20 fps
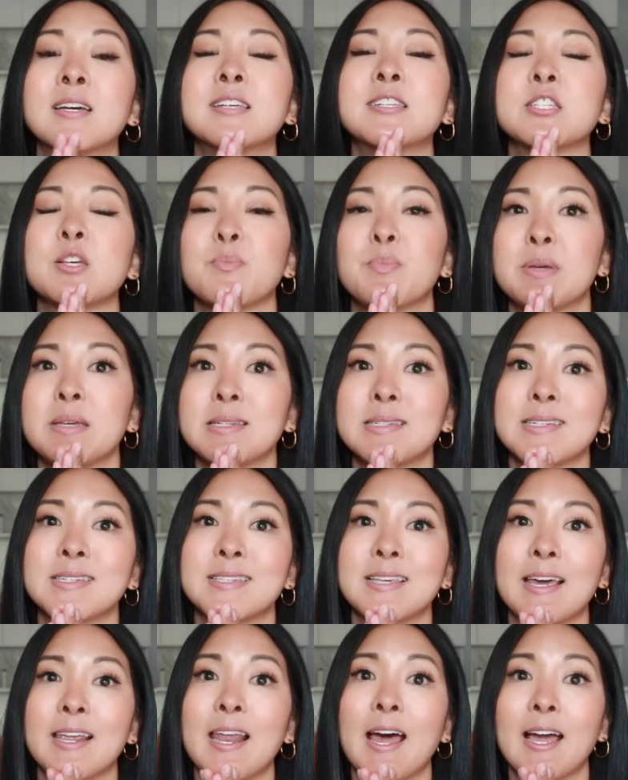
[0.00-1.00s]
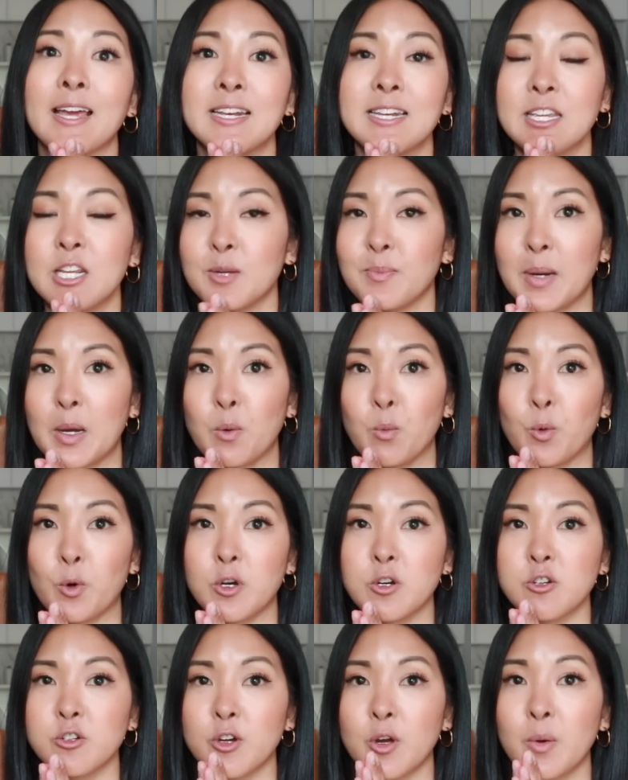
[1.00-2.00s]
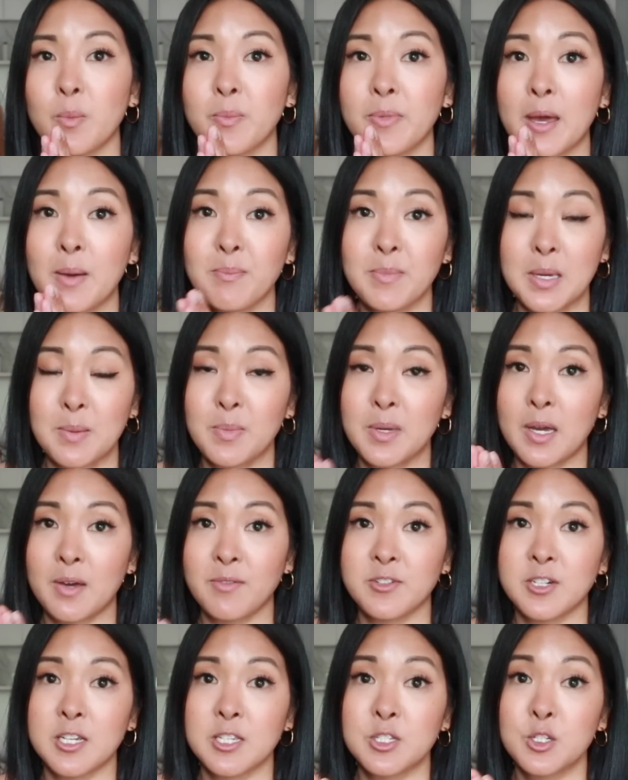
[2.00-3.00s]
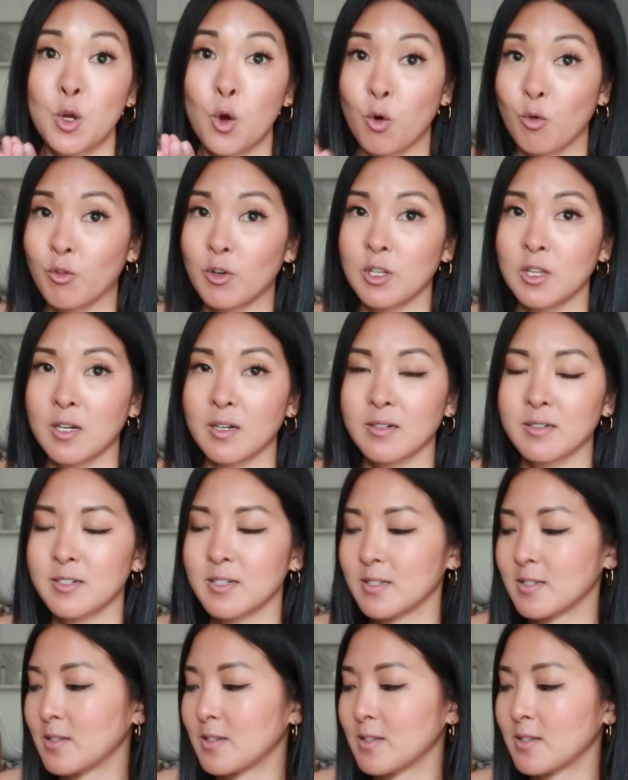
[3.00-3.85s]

some pieces that I need in my wardrobe that maybe I've just overlooked.